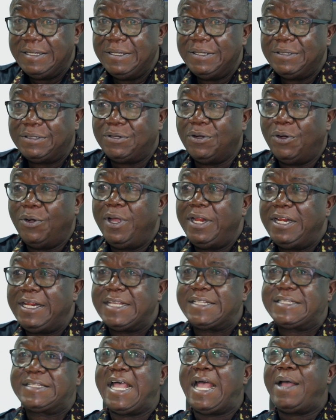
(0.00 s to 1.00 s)
So
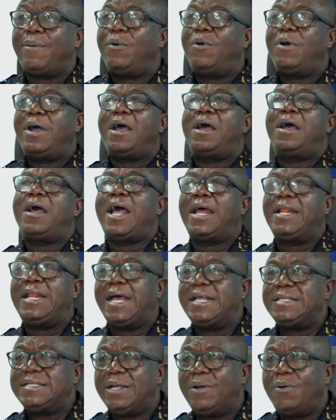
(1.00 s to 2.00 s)
this time, how
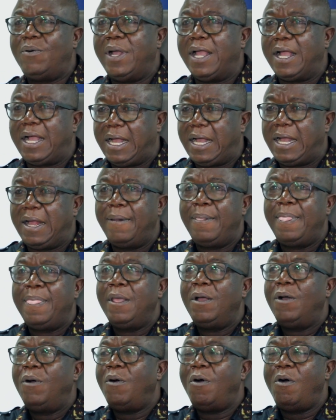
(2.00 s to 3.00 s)
does it work?
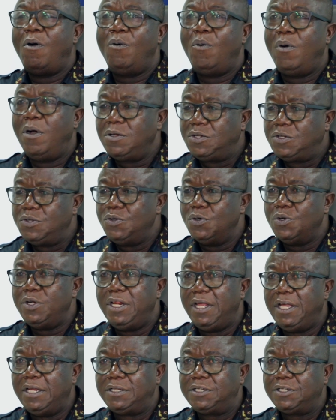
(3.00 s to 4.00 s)
All what you
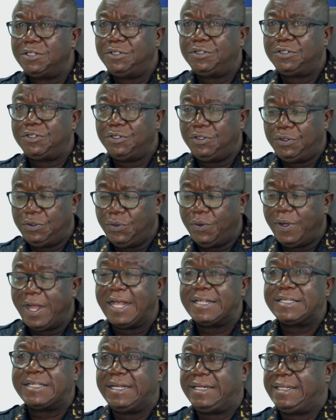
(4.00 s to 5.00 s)
need to do
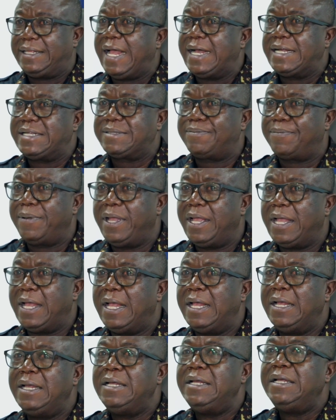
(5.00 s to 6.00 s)
as a
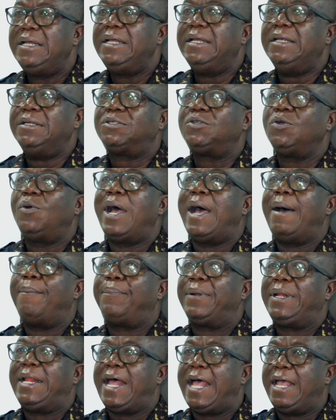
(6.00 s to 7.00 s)
taxpayer is to
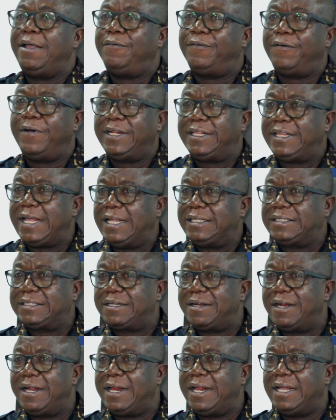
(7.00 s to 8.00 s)
apply for a tax
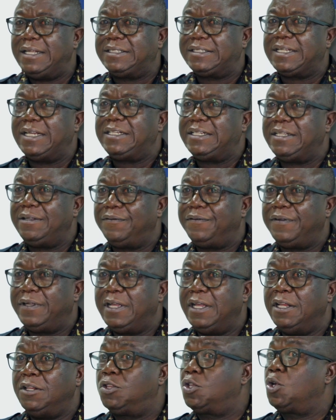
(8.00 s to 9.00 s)
clearance
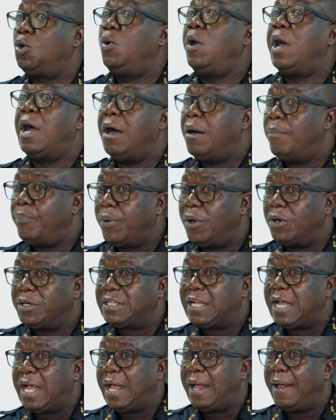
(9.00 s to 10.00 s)
certificate through our
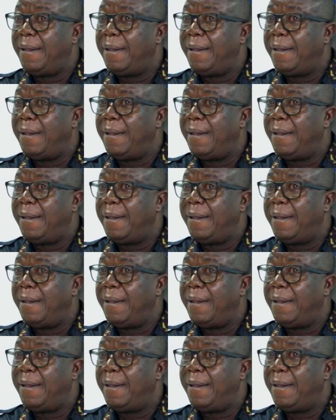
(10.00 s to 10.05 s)
portal.